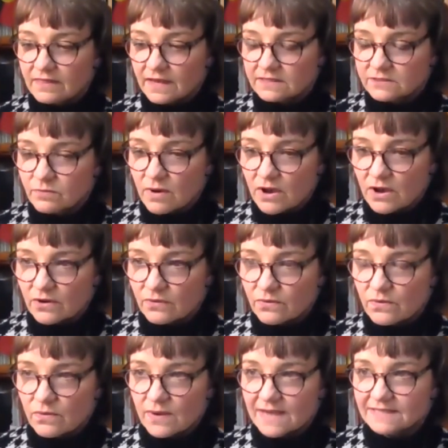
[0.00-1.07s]
that's why
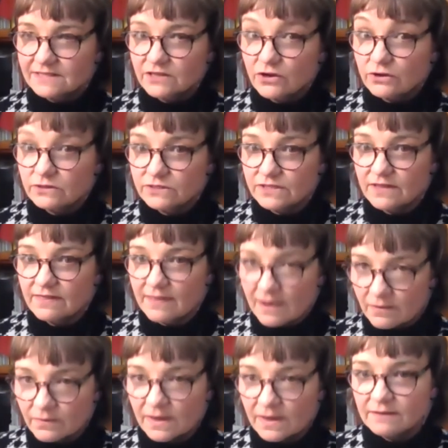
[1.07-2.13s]
I always go to
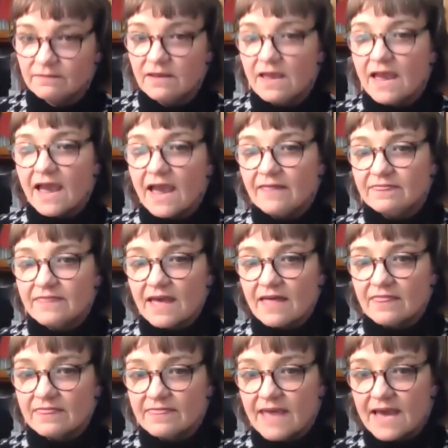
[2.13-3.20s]
that one. And
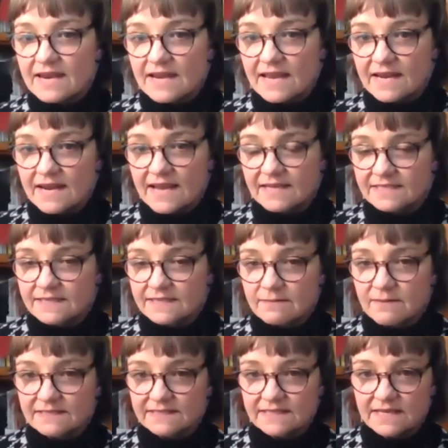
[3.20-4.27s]
that, that N H
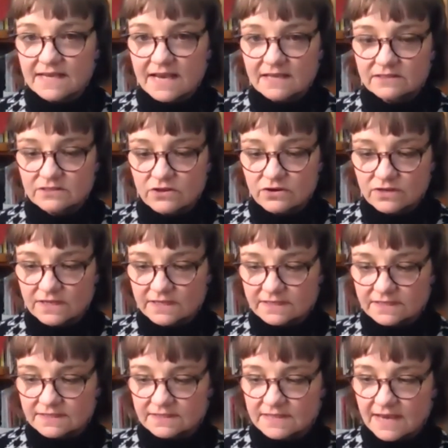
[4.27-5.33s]
M R C has got
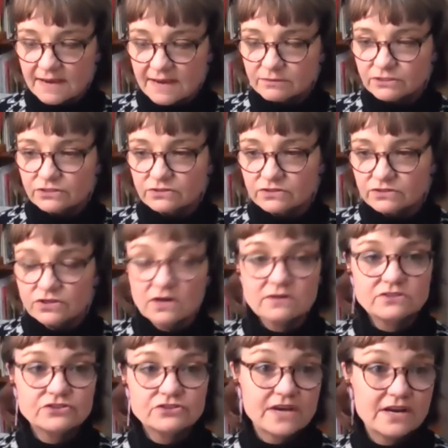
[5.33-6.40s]
its Aboriginal and
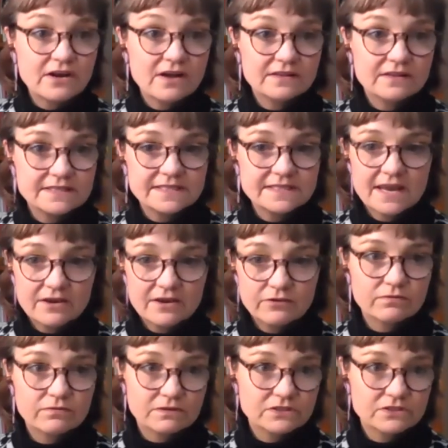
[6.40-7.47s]
Torres Strait Islander
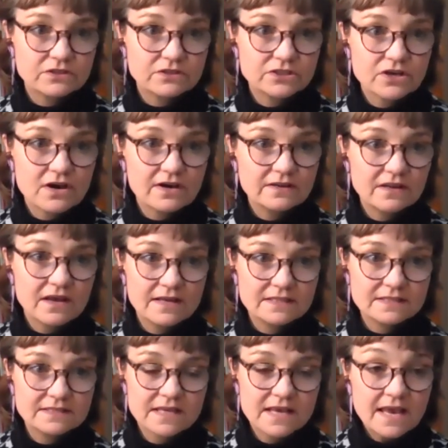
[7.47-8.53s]
health research
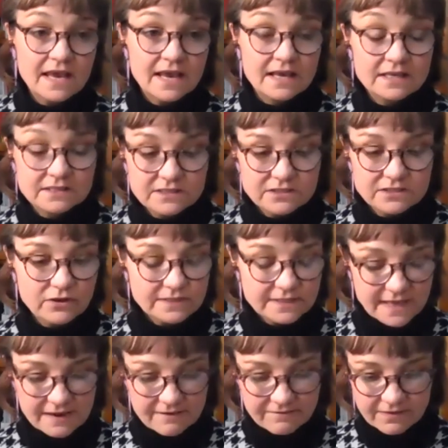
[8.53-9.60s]
guidelines. And so
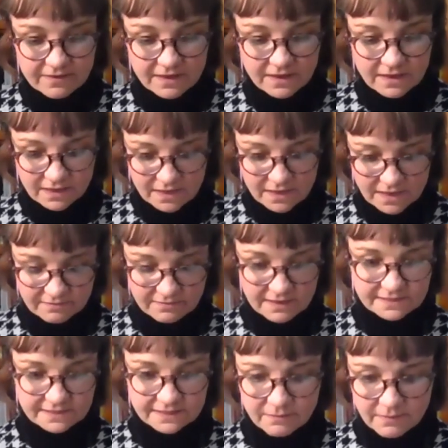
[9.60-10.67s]
say for the
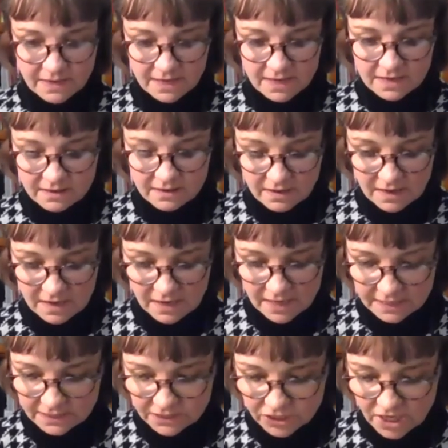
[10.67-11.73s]
ethics committee
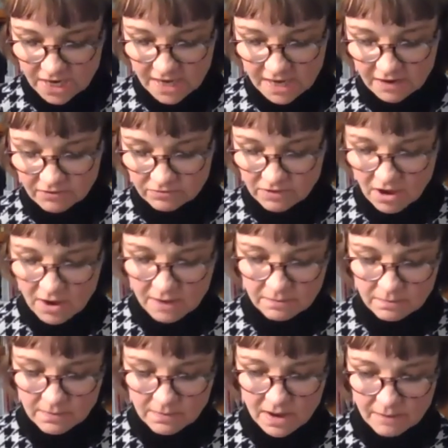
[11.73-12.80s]
I chair and
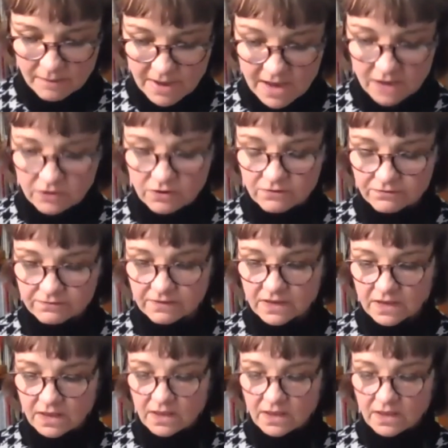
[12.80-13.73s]
I'm part of,